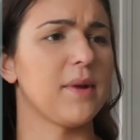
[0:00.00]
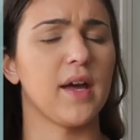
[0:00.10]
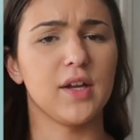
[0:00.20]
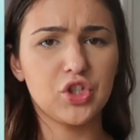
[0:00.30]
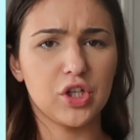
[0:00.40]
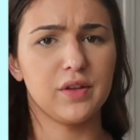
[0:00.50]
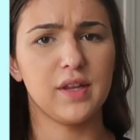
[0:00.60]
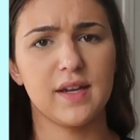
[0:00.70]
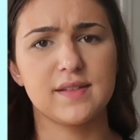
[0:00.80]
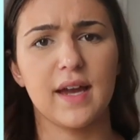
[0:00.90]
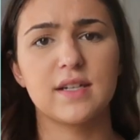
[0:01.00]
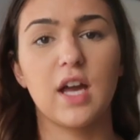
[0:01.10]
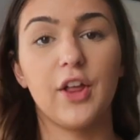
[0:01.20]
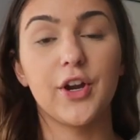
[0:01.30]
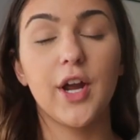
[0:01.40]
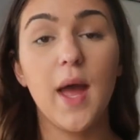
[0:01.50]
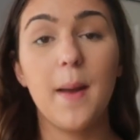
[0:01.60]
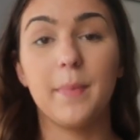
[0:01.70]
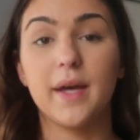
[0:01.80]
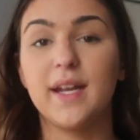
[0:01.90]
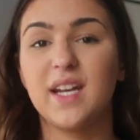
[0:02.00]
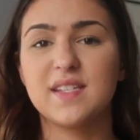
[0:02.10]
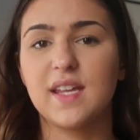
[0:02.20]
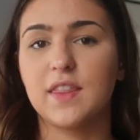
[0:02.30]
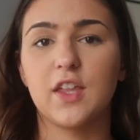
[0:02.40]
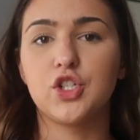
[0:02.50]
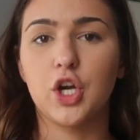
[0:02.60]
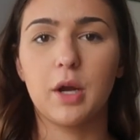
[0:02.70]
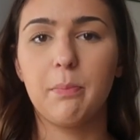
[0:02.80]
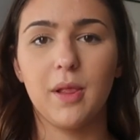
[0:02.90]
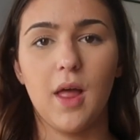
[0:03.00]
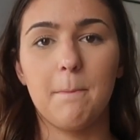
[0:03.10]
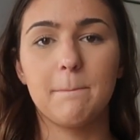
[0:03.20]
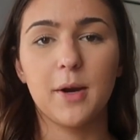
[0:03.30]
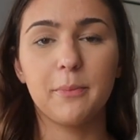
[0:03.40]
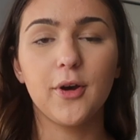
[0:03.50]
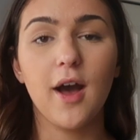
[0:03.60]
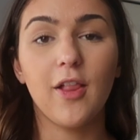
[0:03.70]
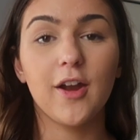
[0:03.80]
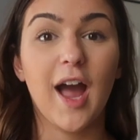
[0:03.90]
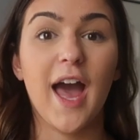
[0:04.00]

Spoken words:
I'm not sure the exact color, but it is like the dark plum purple color.